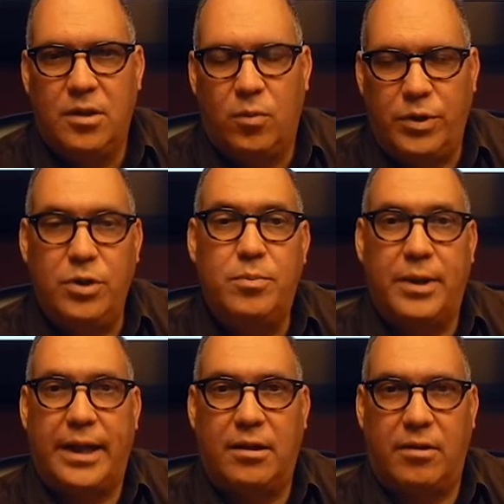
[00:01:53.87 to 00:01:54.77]
We do
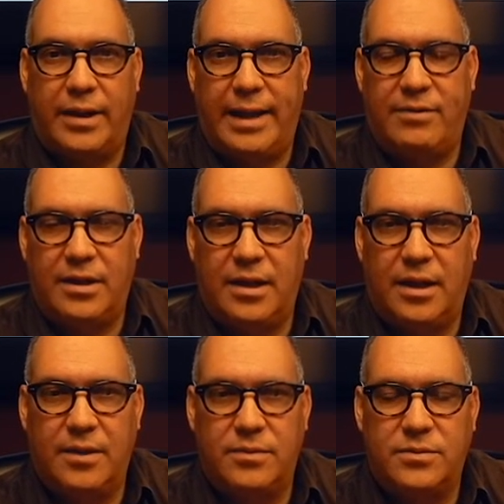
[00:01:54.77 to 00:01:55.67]
plan on having
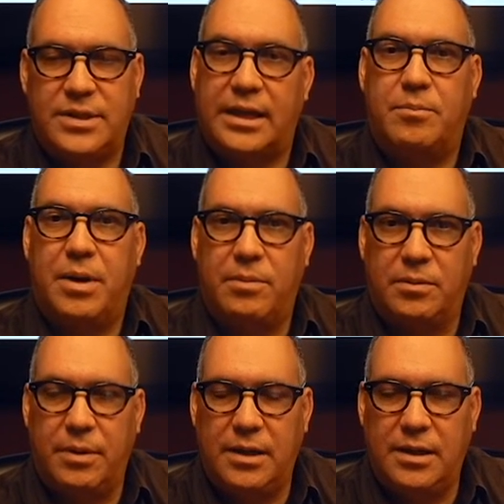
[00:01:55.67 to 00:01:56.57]
a second public
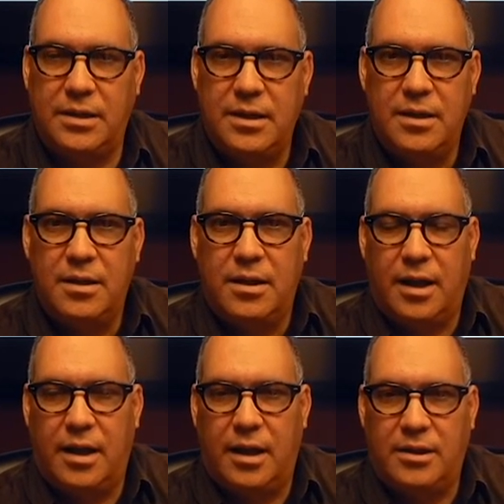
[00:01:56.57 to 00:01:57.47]
meeting
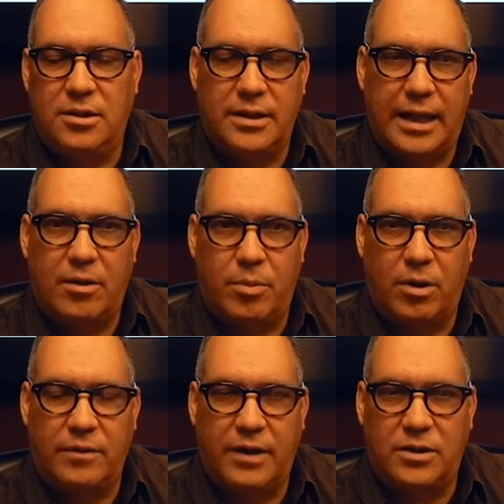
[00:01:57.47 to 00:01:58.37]
in the latter
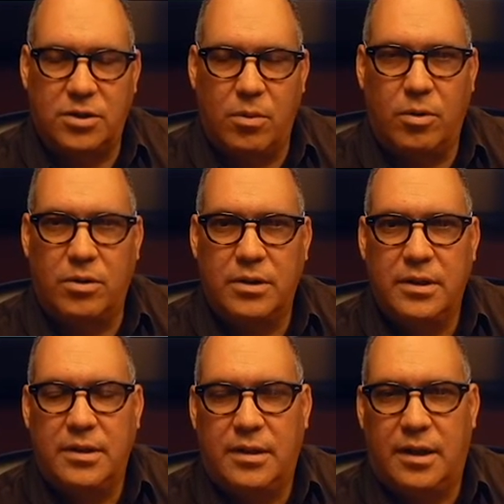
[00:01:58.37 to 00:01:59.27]
part of October
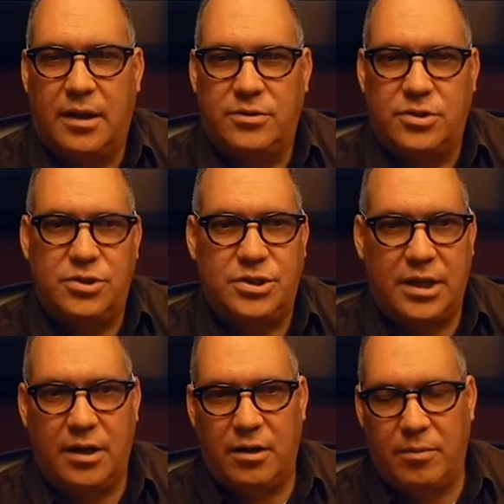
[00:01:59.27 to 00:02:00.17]
to
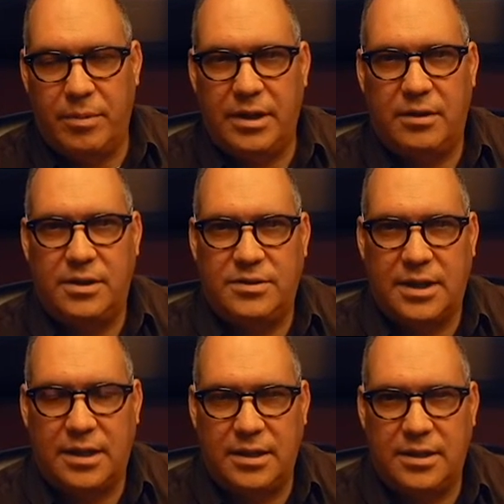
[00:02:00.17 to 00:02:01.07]
share many of these
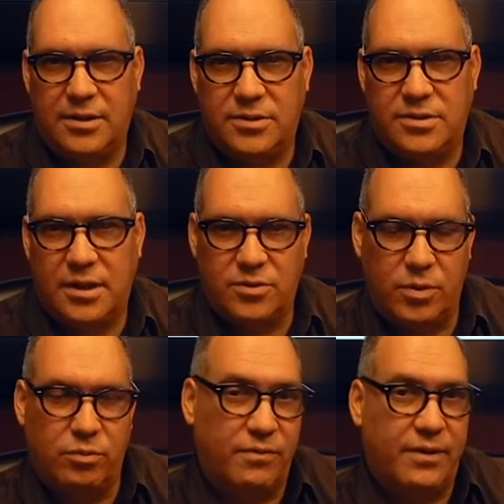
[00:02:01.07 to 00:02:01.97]
ideas as we
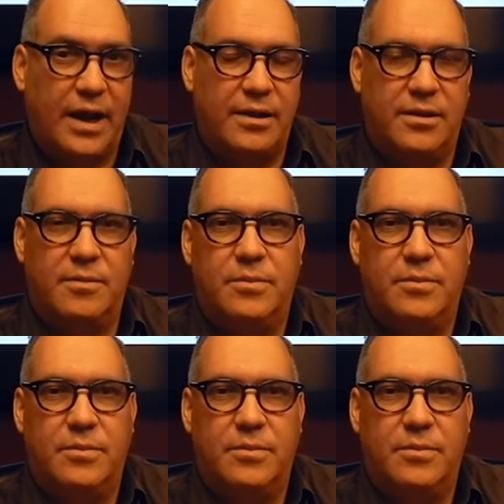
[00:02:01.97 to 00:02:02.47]
refine them